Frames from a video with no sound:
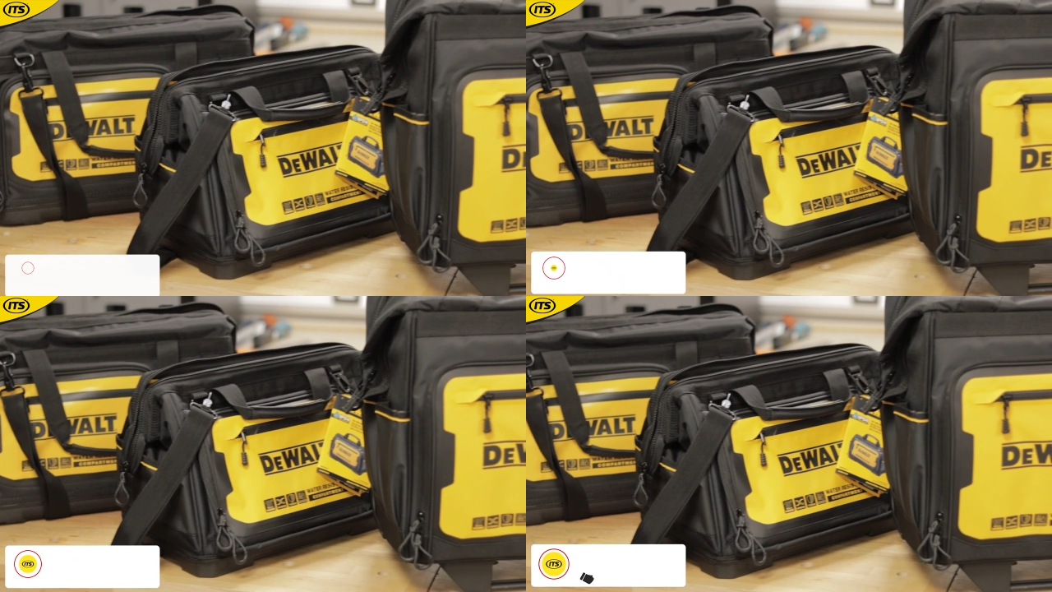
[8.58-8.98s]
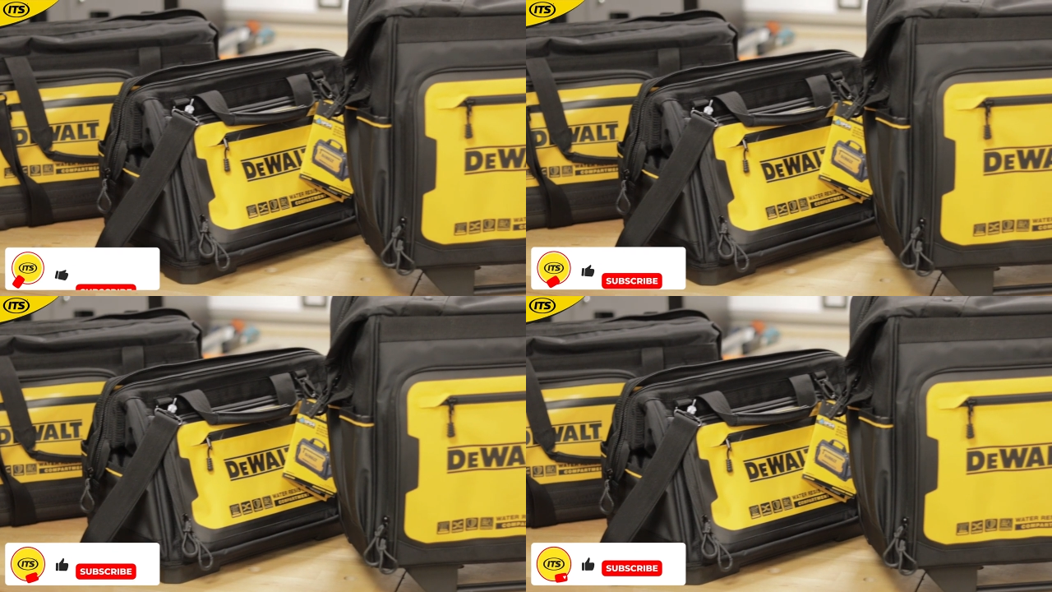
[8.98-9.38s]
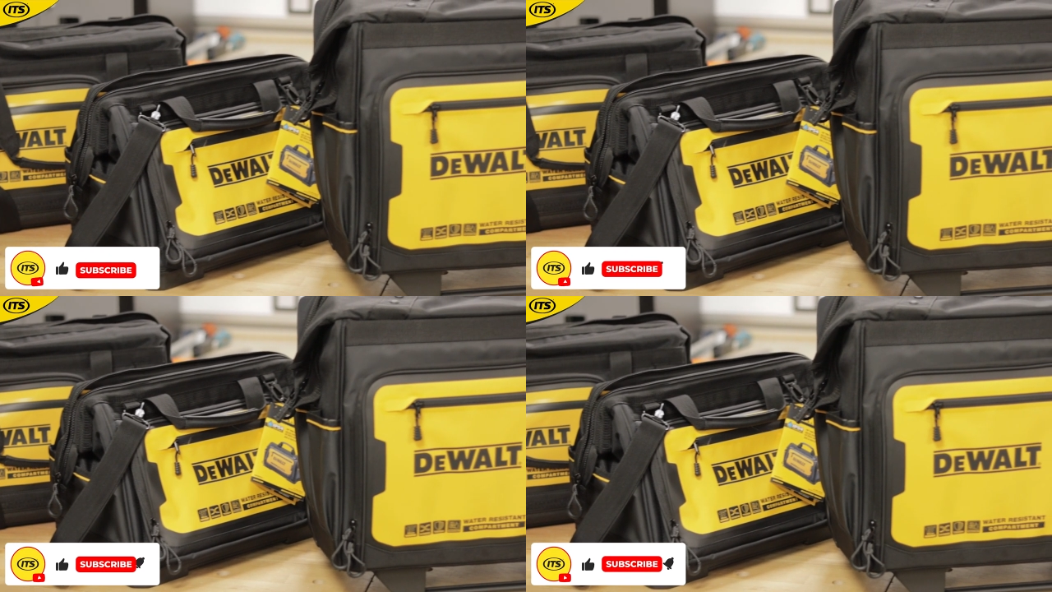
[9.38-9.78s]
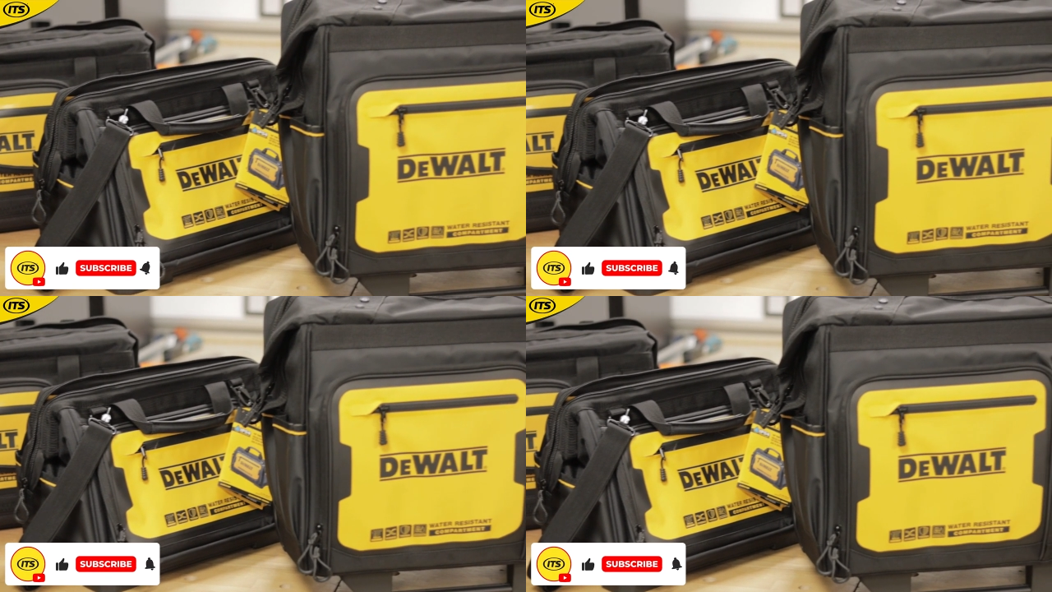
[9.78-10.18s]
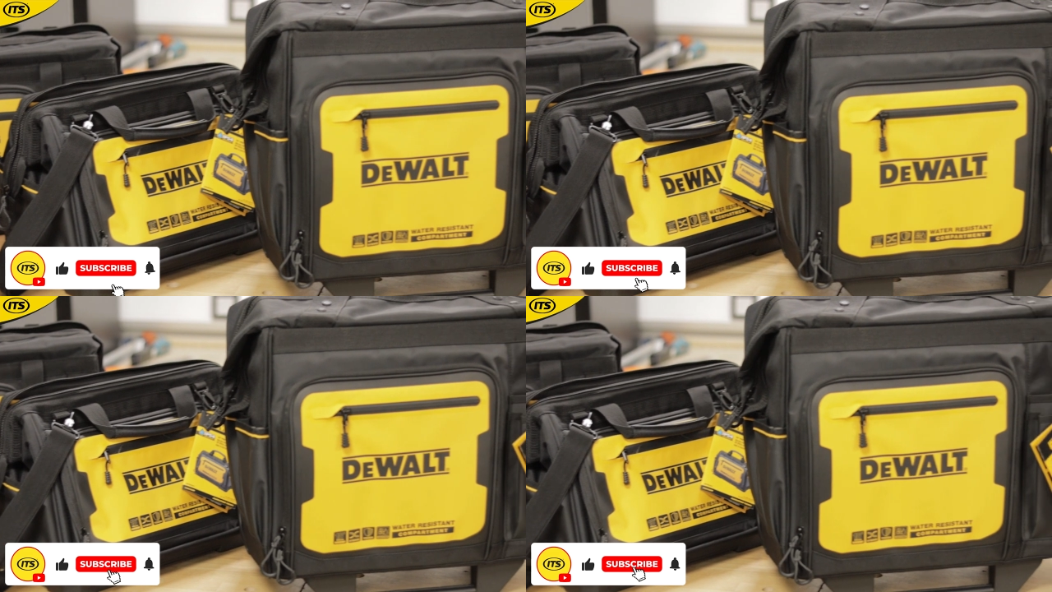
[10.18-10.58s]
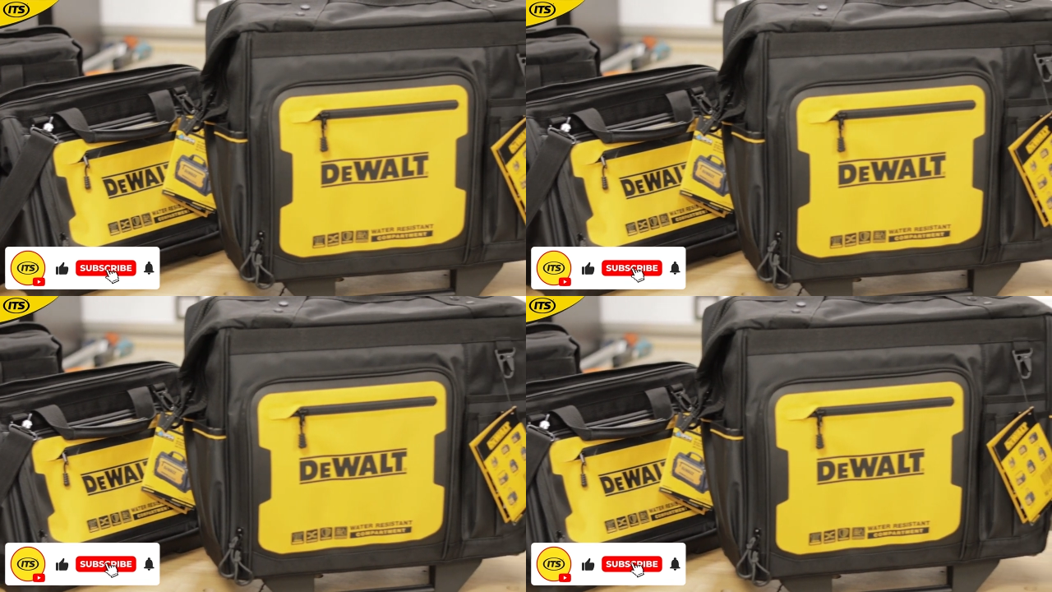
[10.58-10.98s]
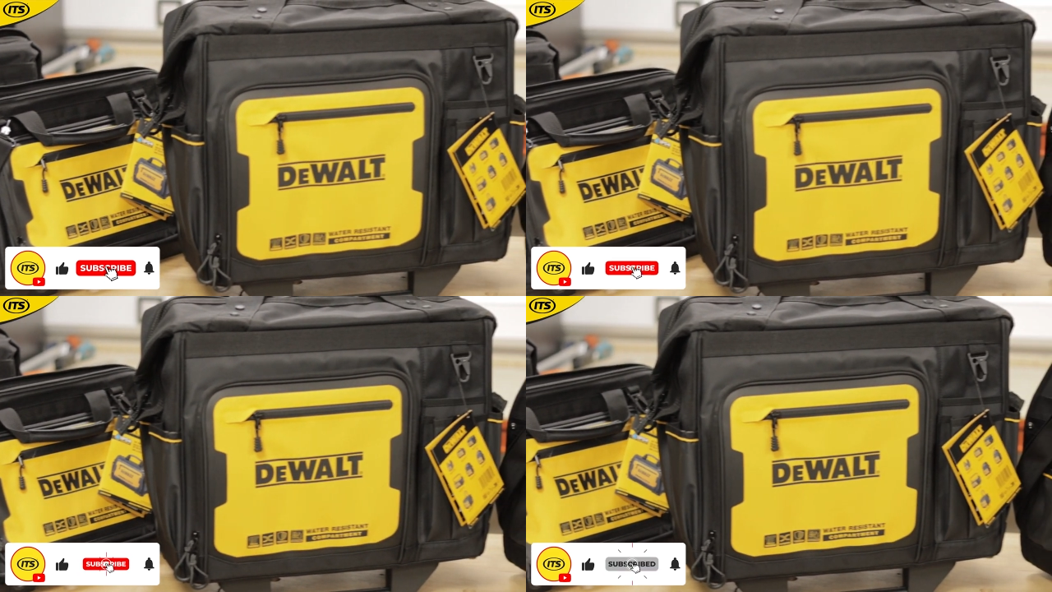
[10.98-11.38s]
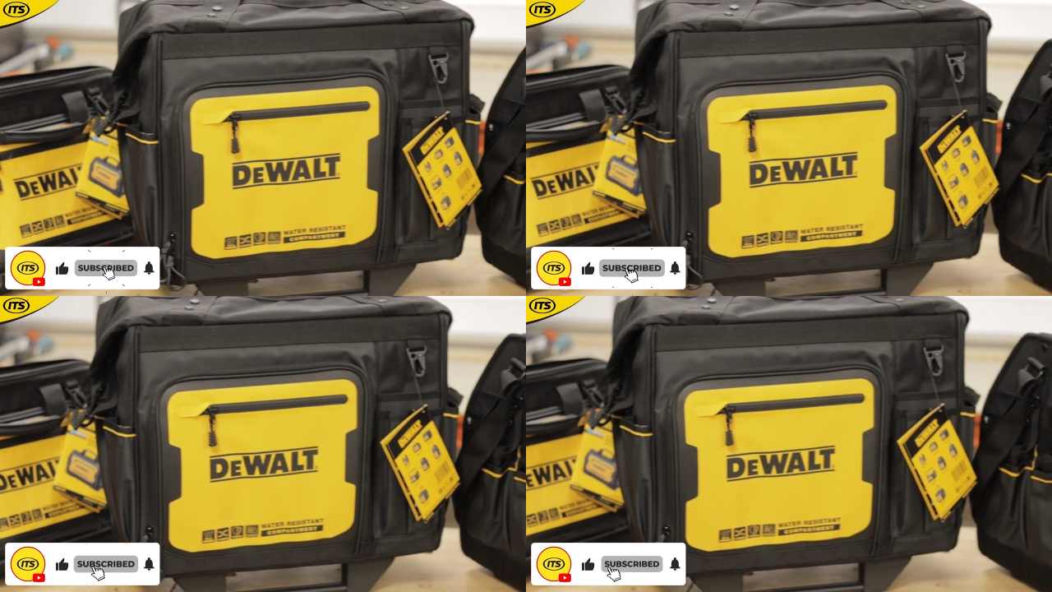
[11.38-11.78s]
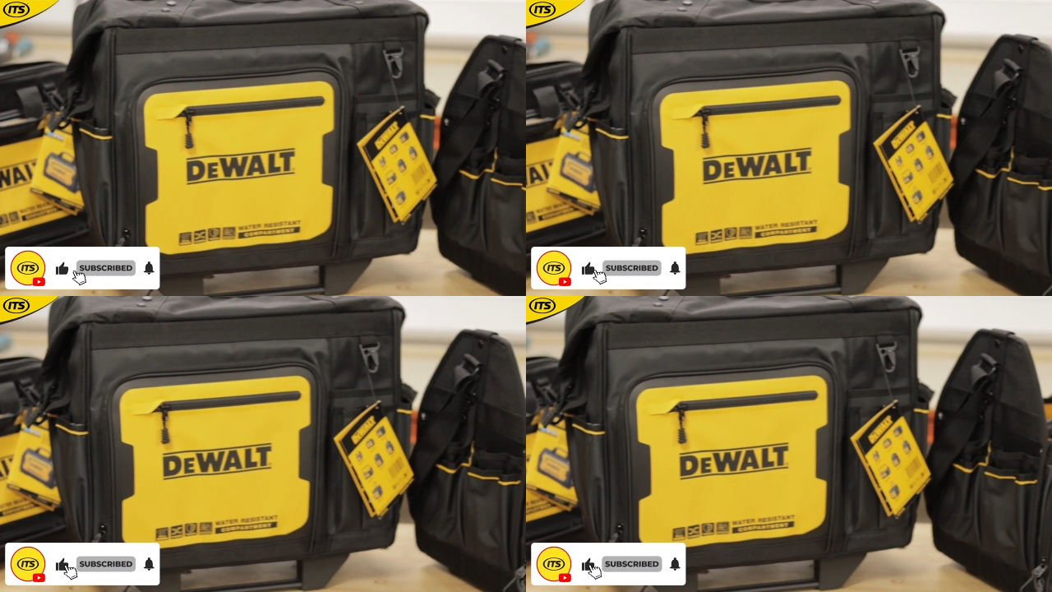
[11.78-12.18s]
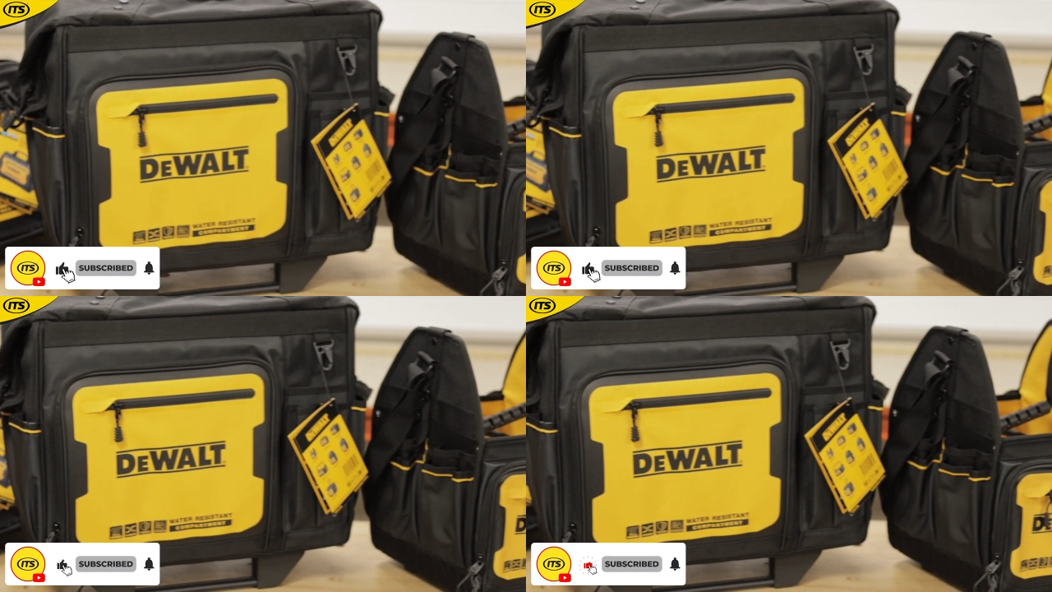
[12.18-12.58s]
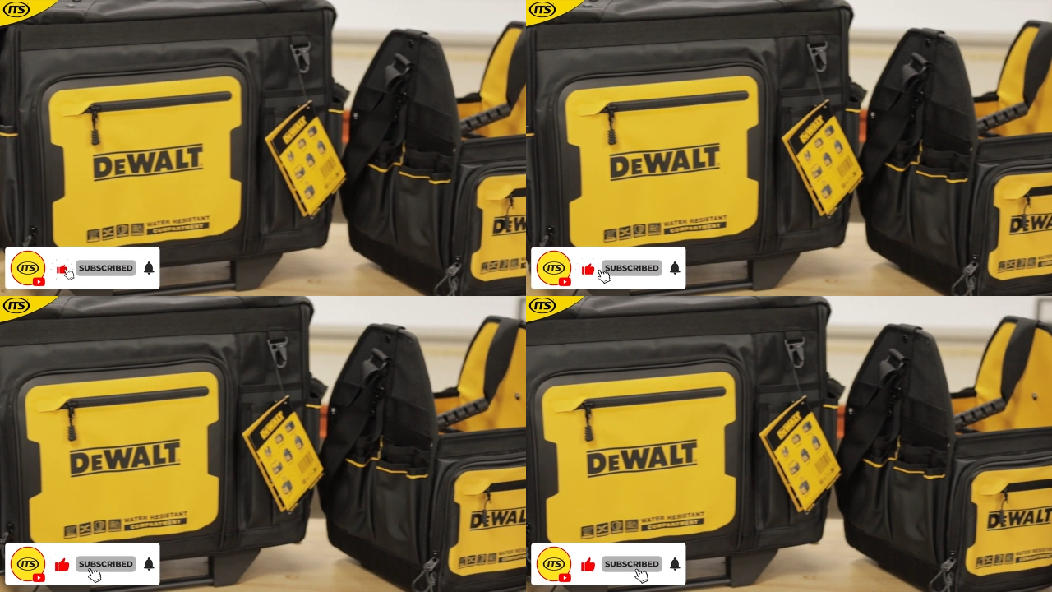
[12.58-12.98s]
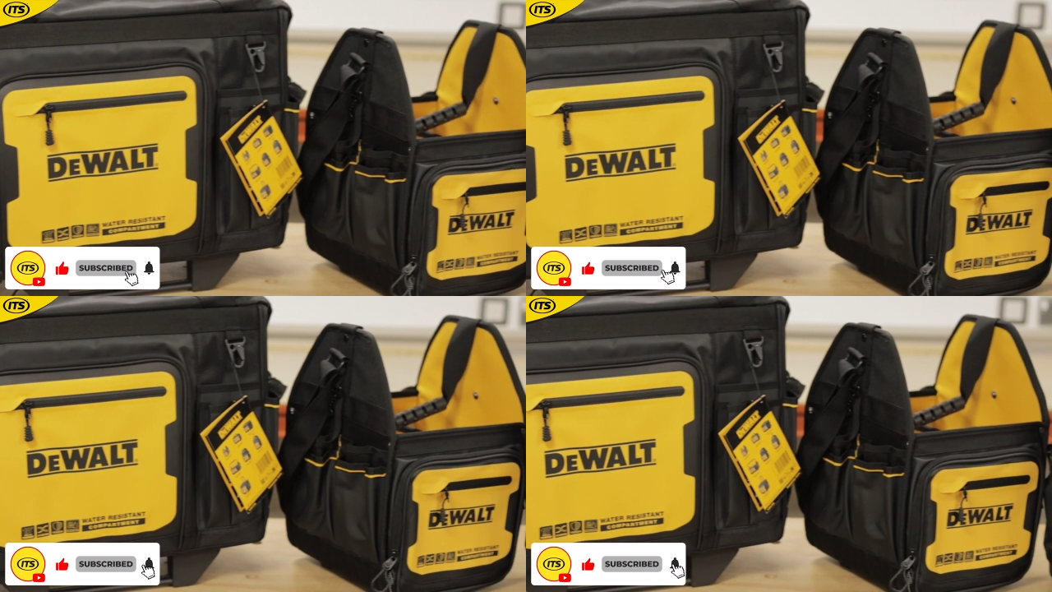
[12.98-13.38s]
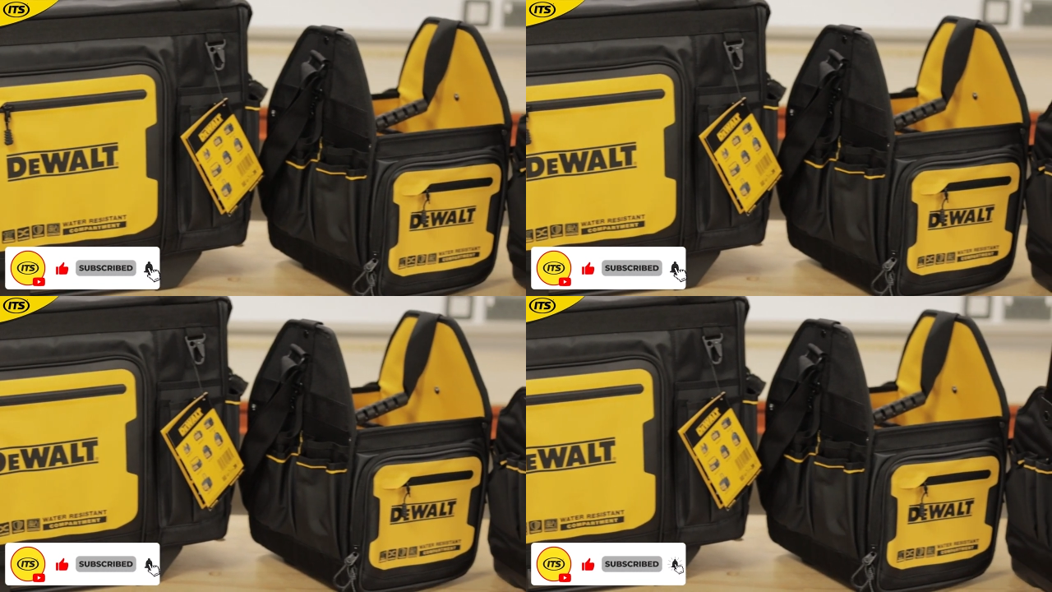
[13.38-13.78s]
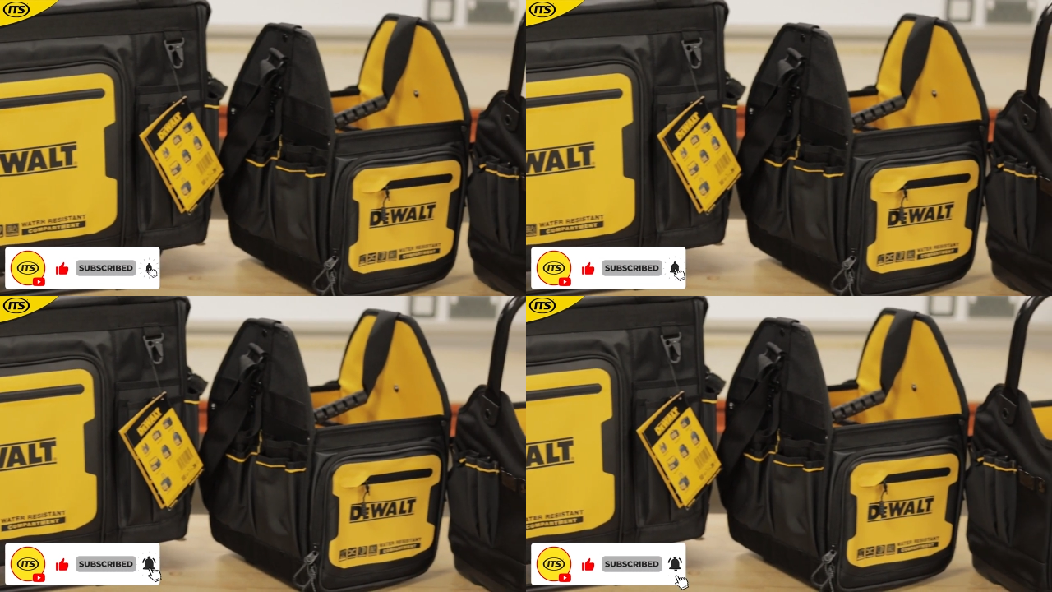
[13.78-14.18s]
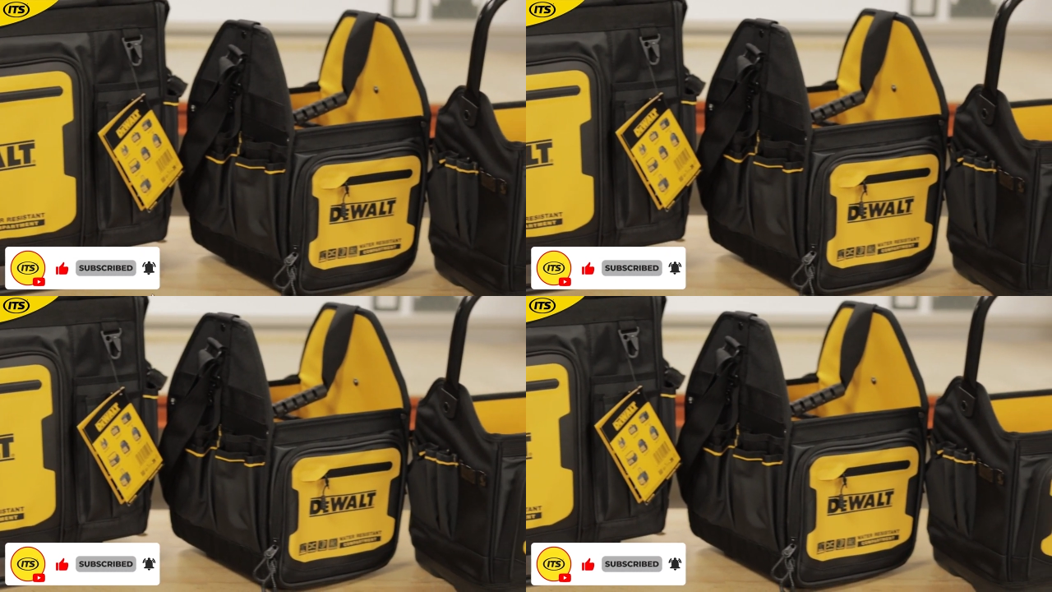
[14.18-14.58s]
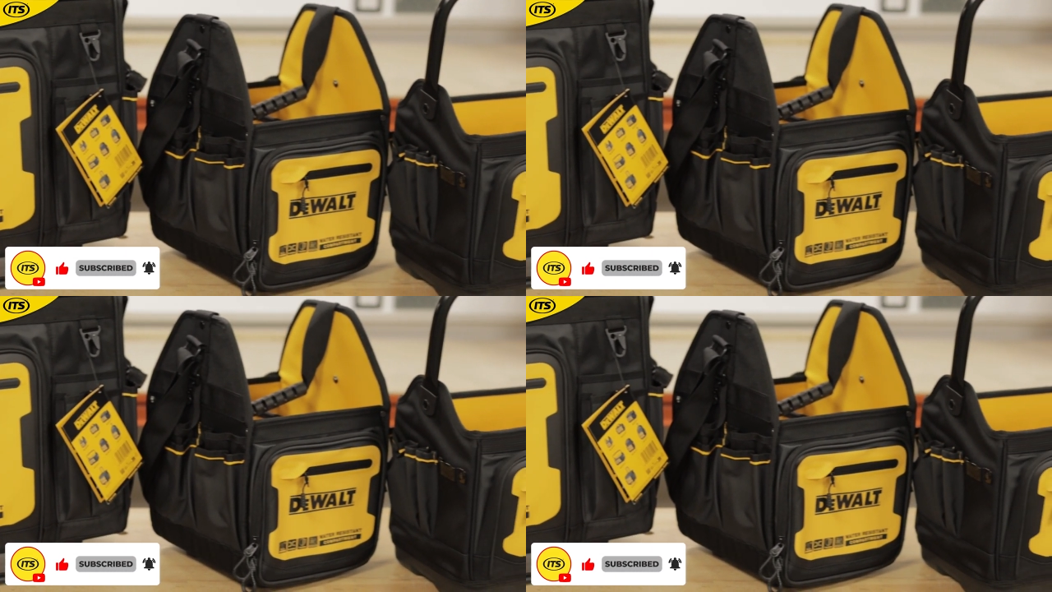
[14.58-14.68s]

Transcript: [unreadable: no face in view]